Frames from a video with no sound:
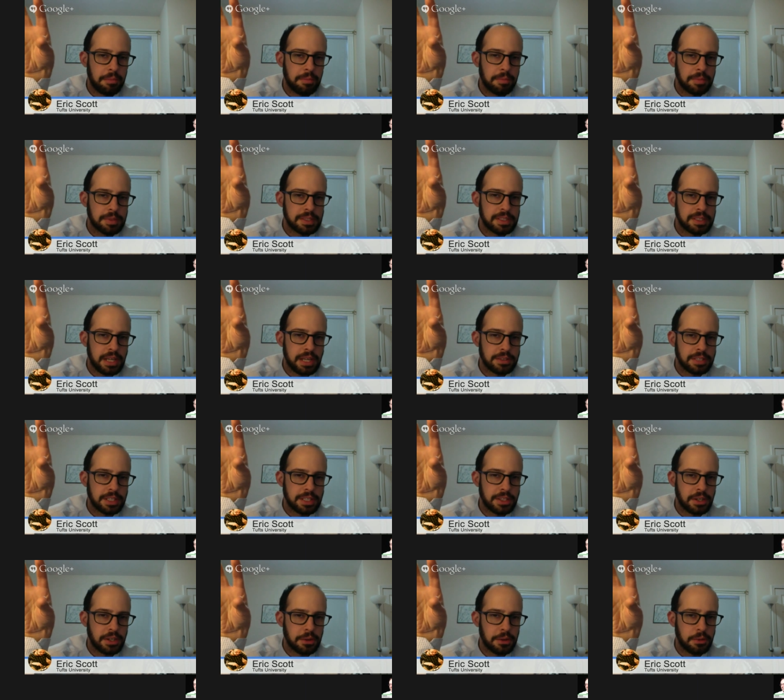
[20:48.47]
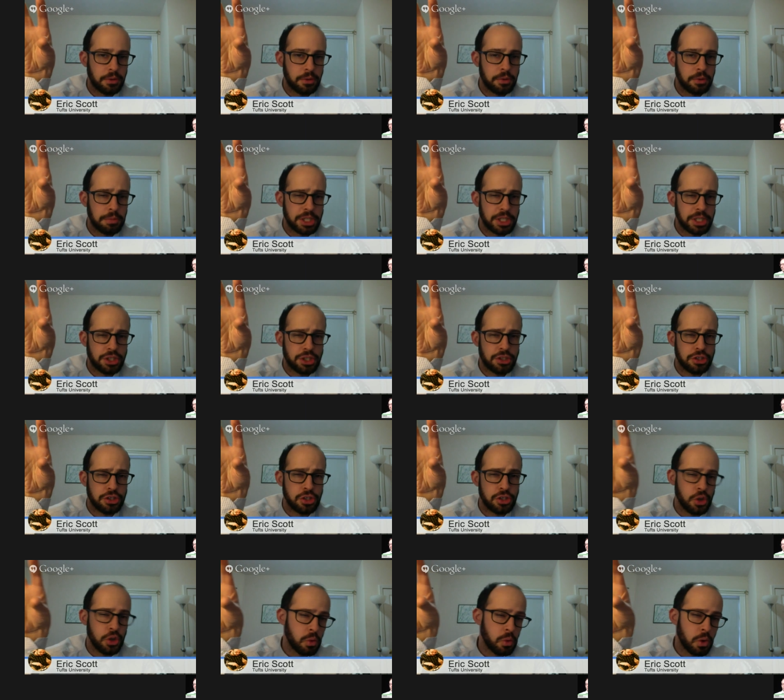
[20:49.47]
sounds like they're much
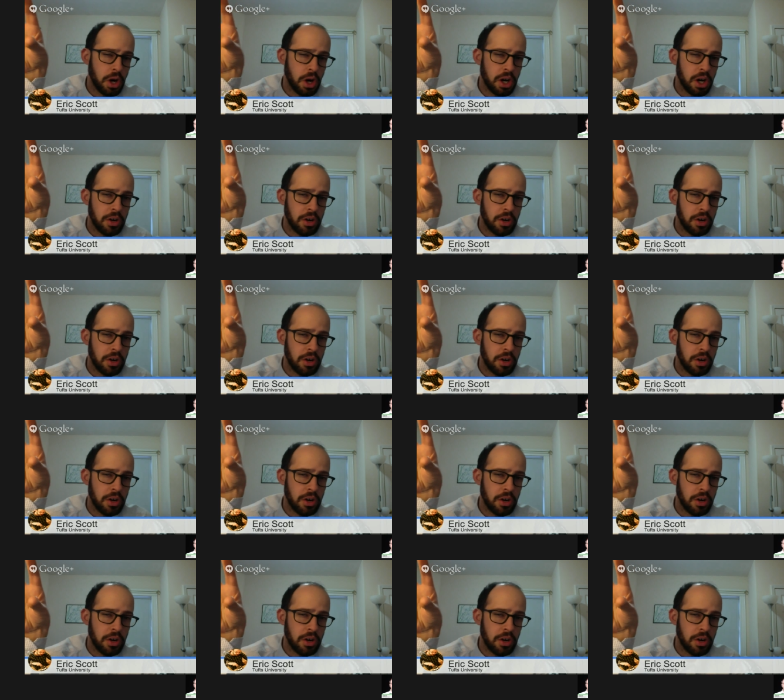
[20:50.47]
newer